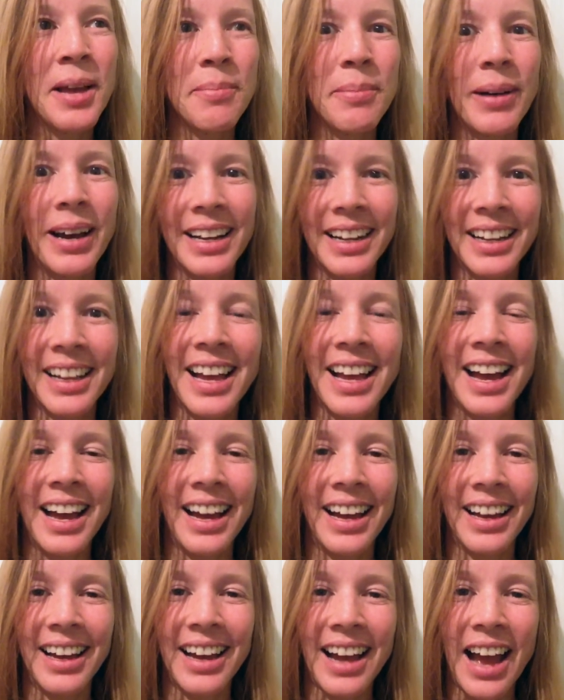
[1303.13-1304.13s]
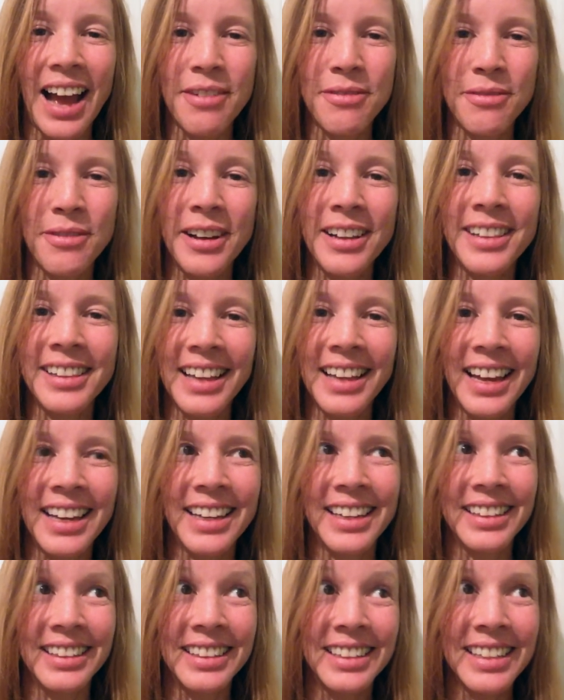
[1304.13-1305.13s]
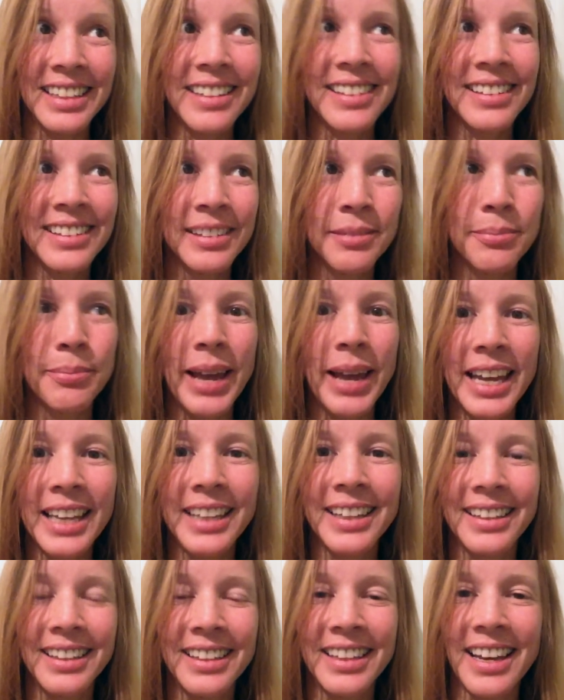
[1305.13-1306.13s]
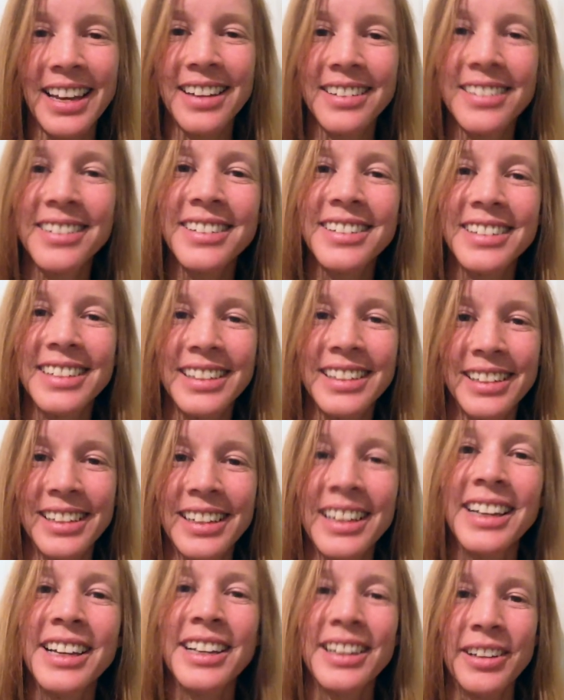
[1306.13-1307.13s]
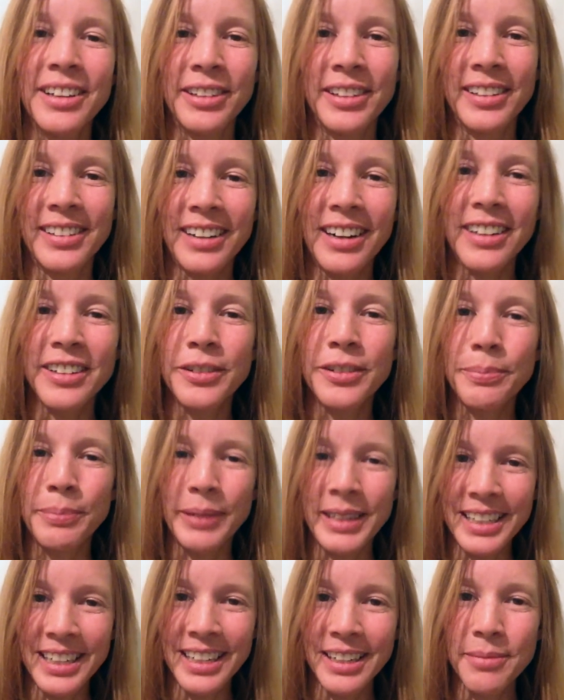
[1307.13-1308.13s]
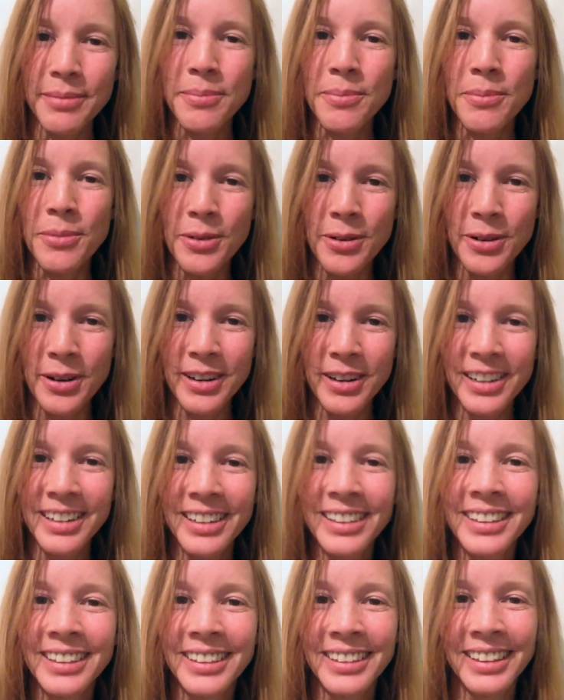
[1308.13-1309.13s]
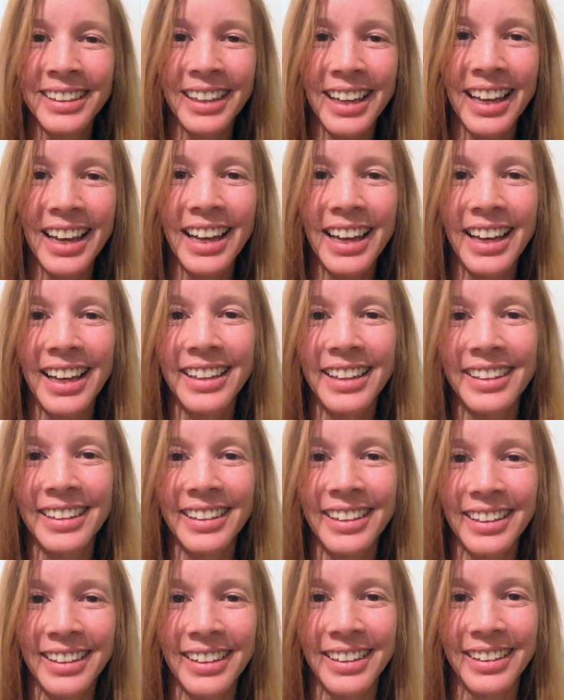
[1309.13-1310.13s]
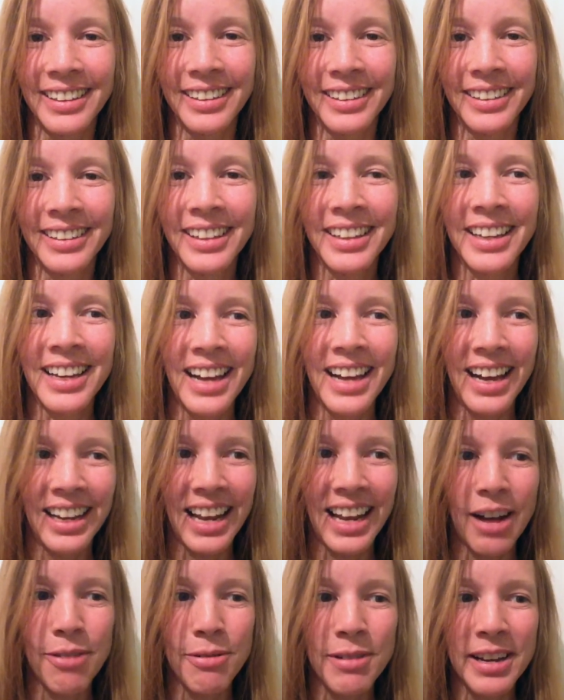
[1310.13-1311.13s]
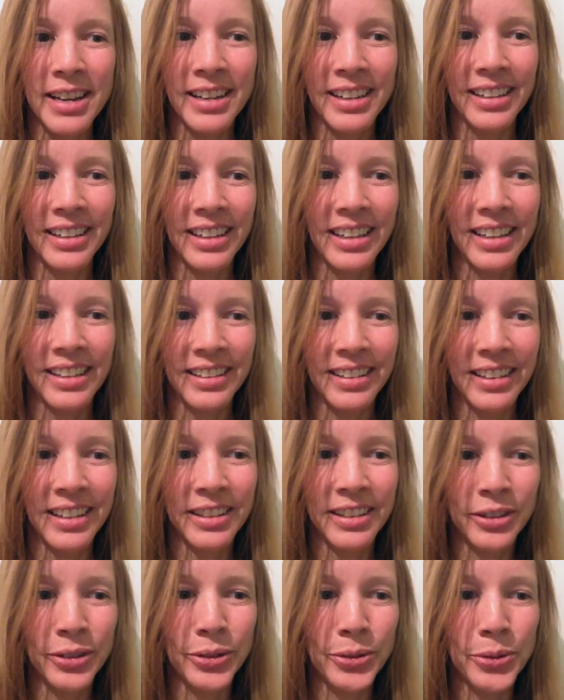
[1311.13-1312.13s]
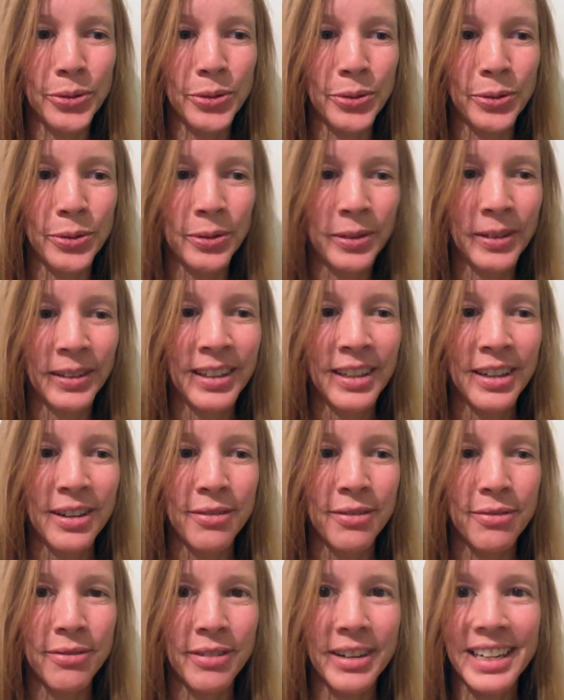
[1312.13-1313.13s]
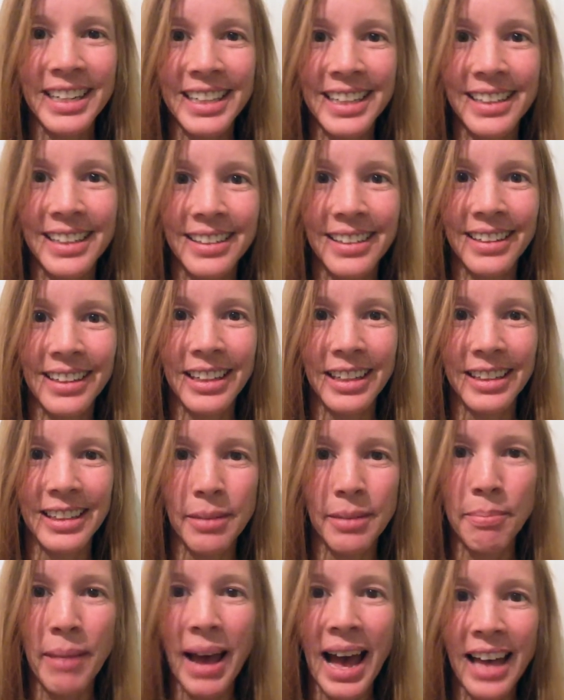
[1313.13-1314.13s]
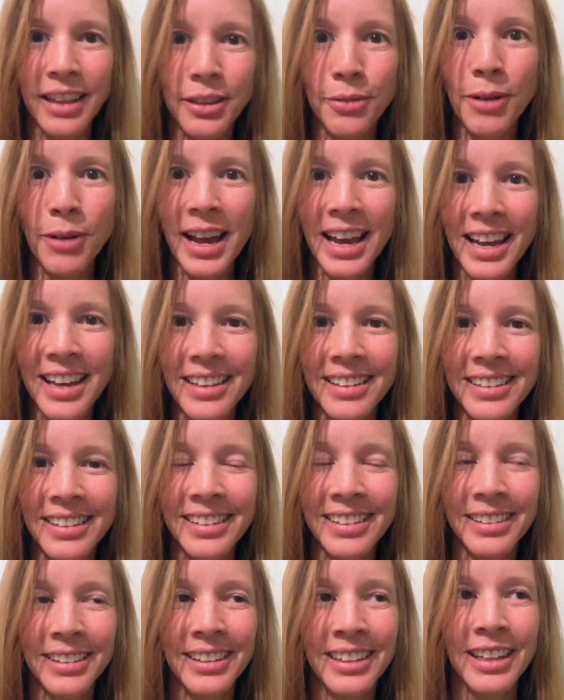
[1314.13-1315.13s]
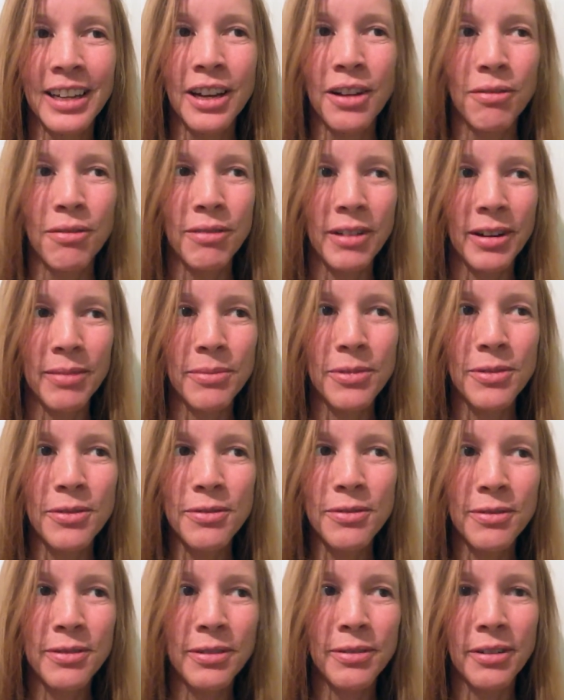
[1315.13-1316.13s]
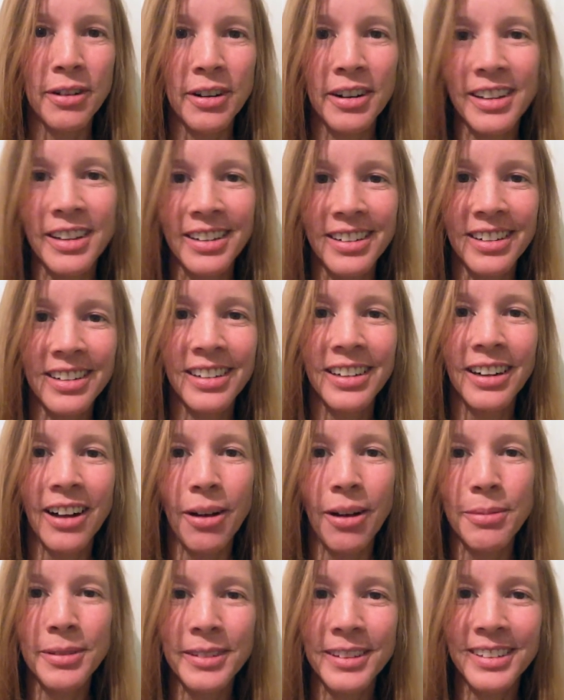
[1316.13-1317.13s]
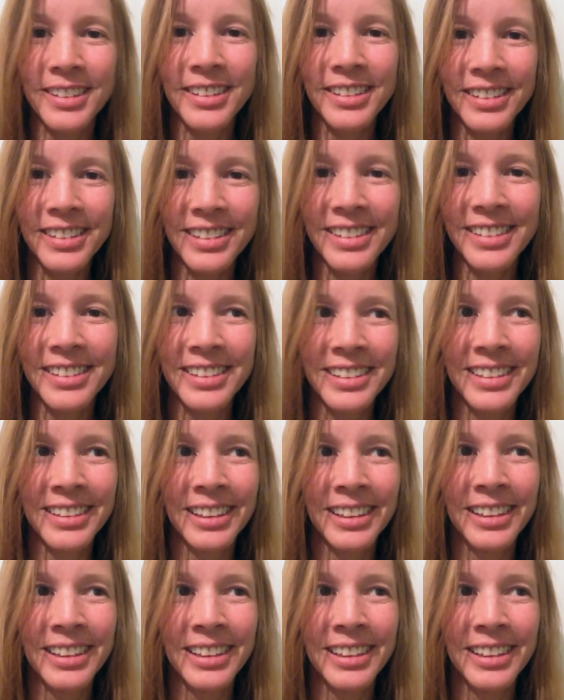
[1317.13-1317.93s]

but I felt like this made the energy start spinning more and uh, allowing it to free the pathways, remove further obstacles,